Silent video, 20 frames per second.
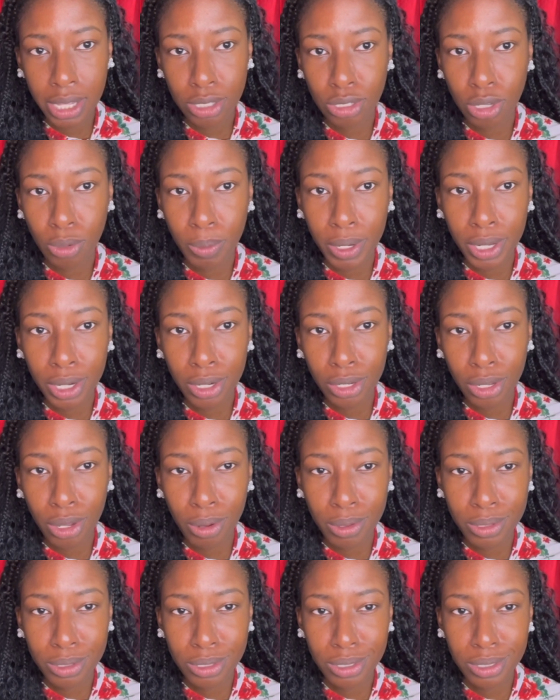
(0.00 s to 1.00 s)
So we're gonna
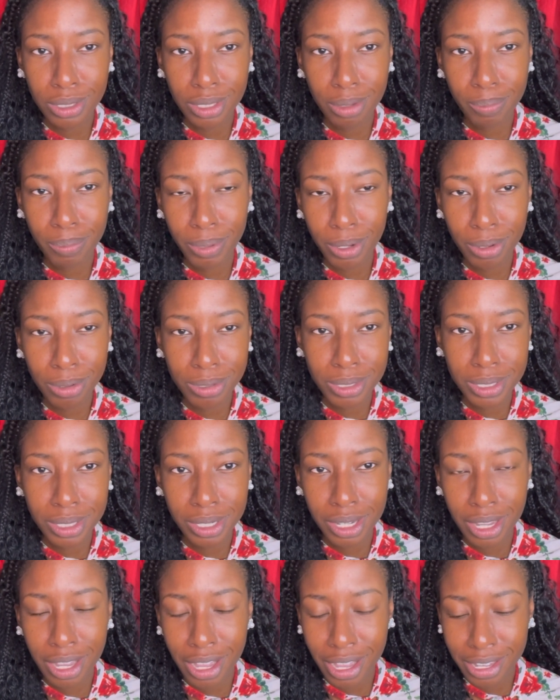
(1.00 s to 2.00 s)
go into the pros
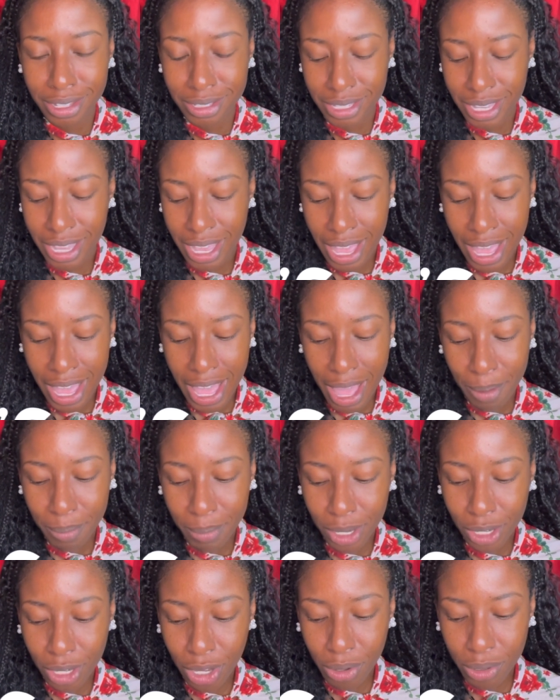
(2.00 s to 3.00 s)
and the cons. I'm
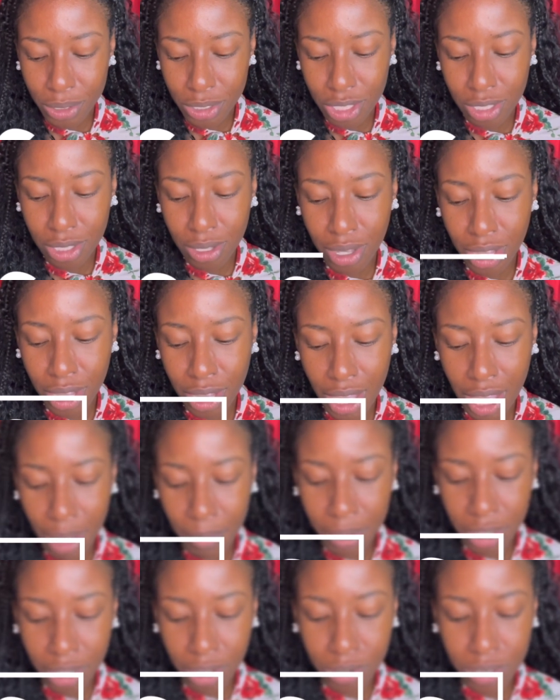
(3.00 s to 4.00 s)
gonna go into
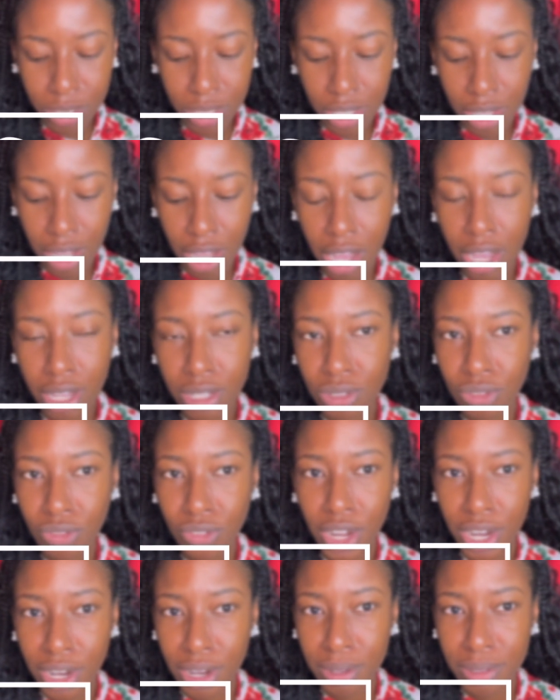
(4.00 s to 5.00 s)
the cons
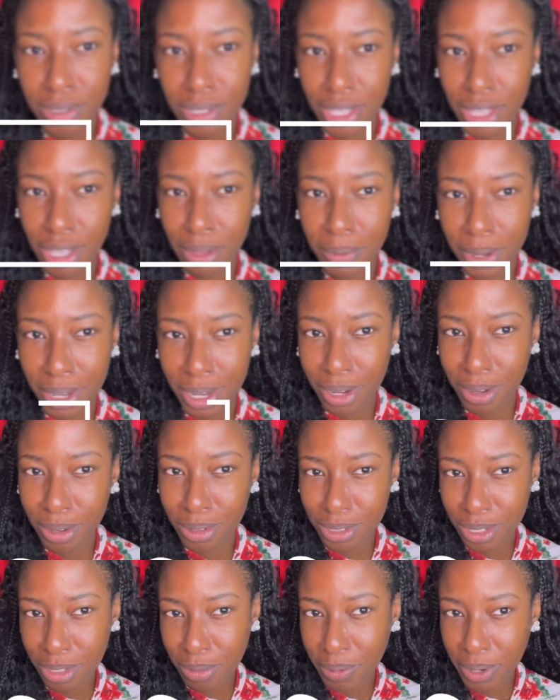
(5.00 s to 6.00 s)
first, and then we're gonna
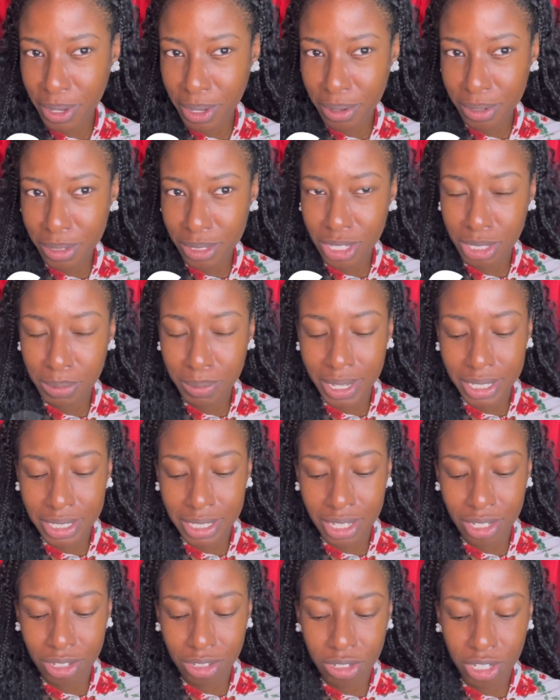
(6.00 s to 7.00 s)
go to the pros. That's my
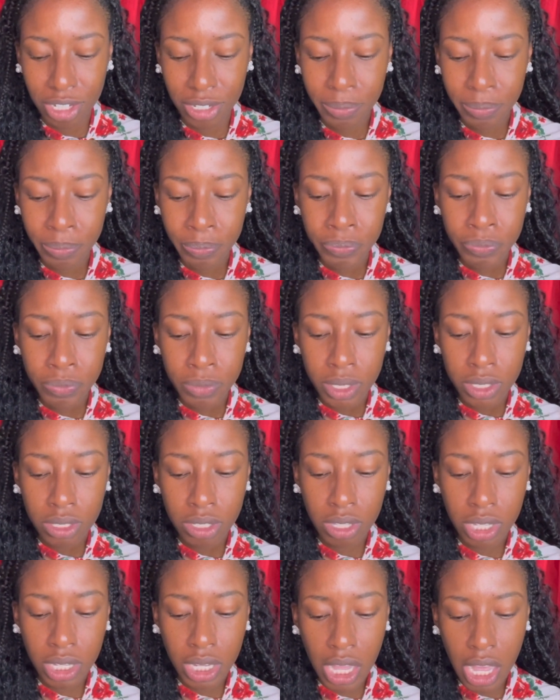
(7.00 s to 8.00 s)
signature.
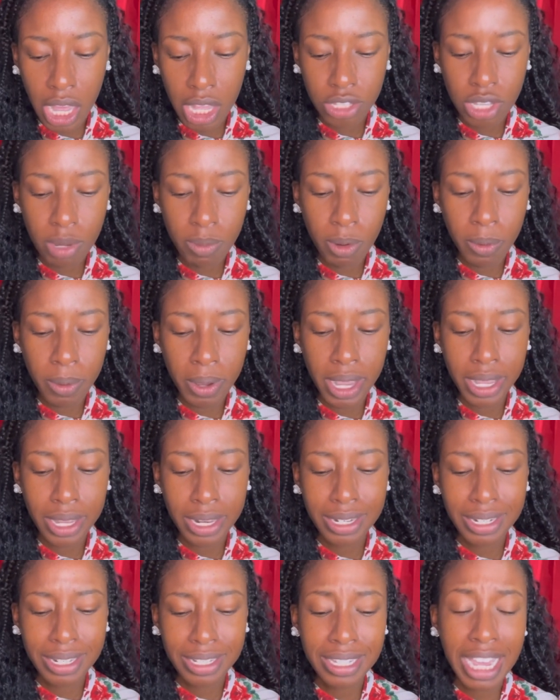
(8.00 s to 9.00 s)
So the cons. Number one,
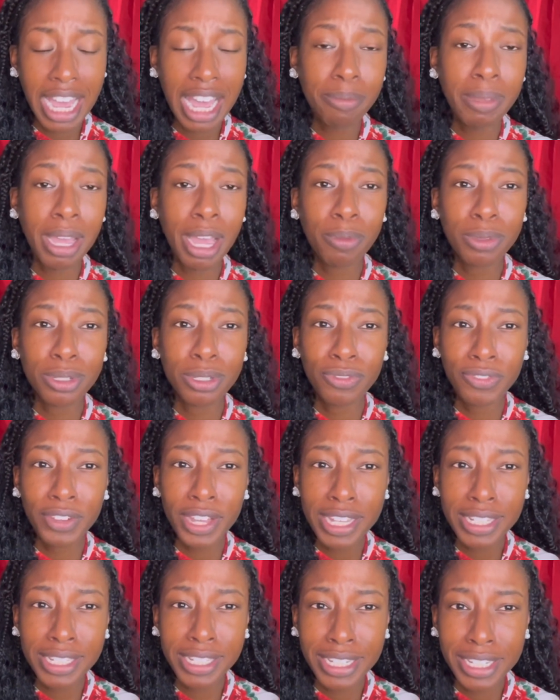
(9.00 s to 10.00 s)
the timeline was
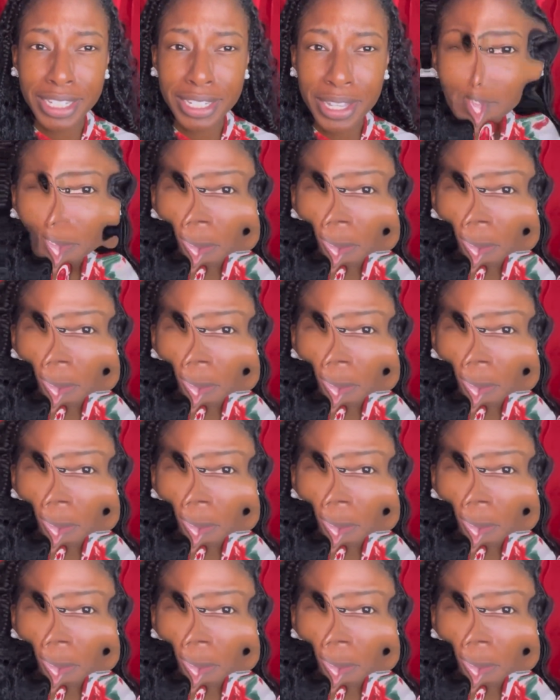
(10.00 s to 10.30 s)
fuzzy.